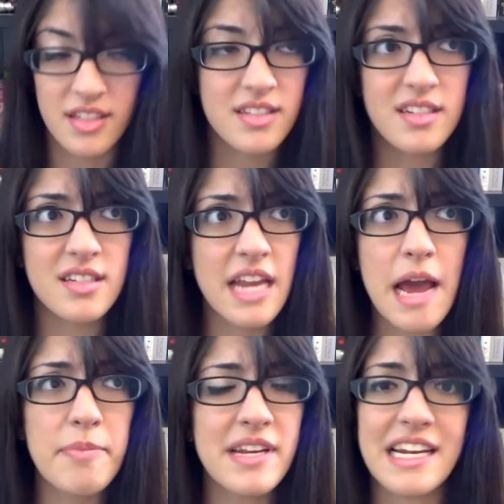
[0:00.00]
This doesn't
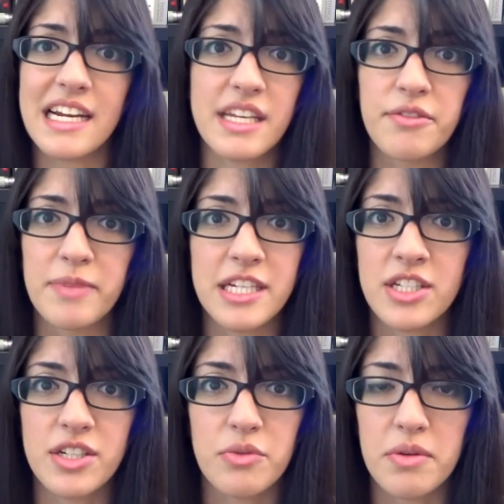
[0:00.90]
happen in any of my
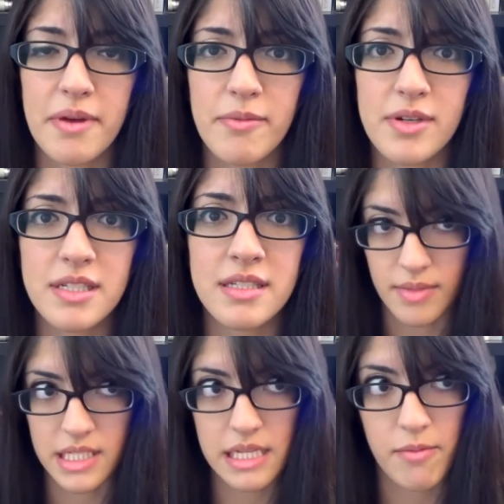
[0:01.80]
genuine memories,
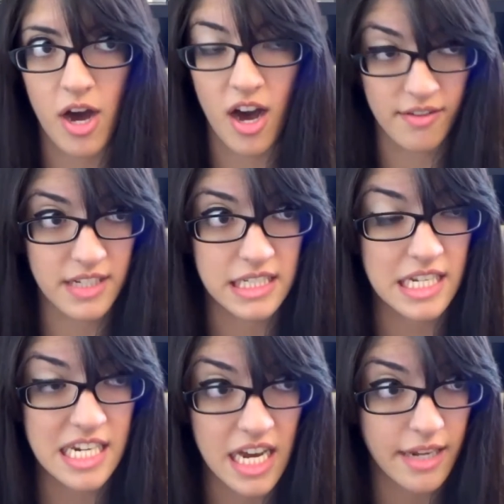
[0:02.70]
because I'm
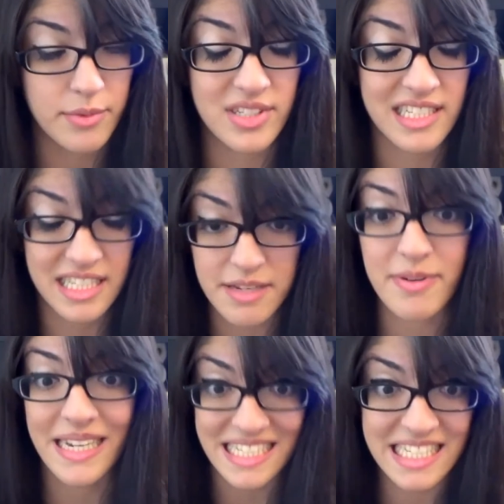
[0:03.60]
obviously not able to see
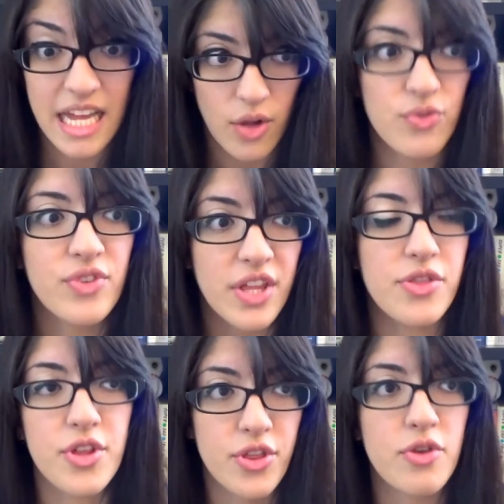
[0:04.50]
myself
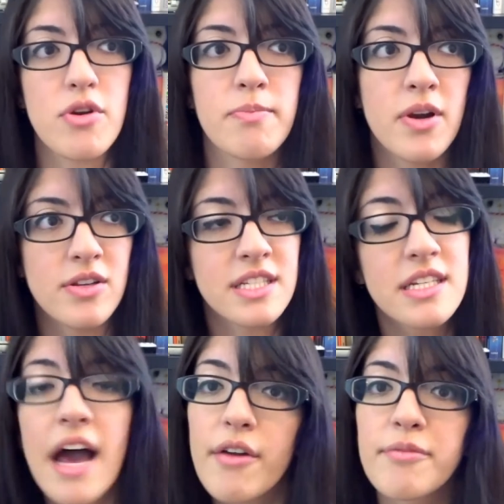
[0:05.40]
in the third
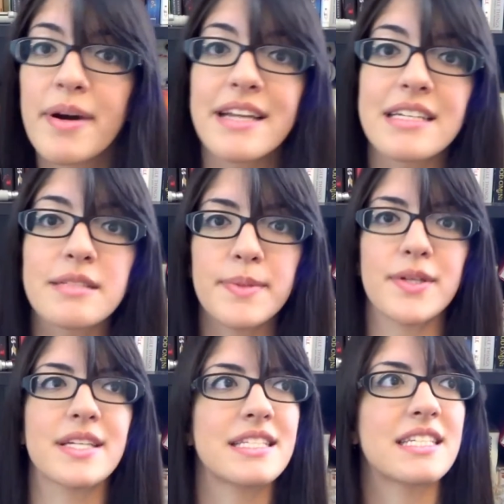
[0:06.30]
person out-of-body
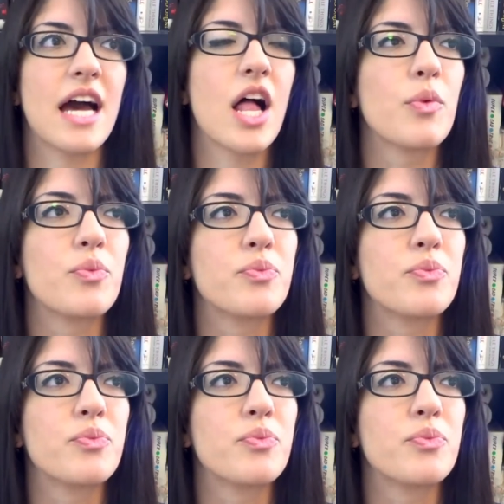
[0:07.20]
experience style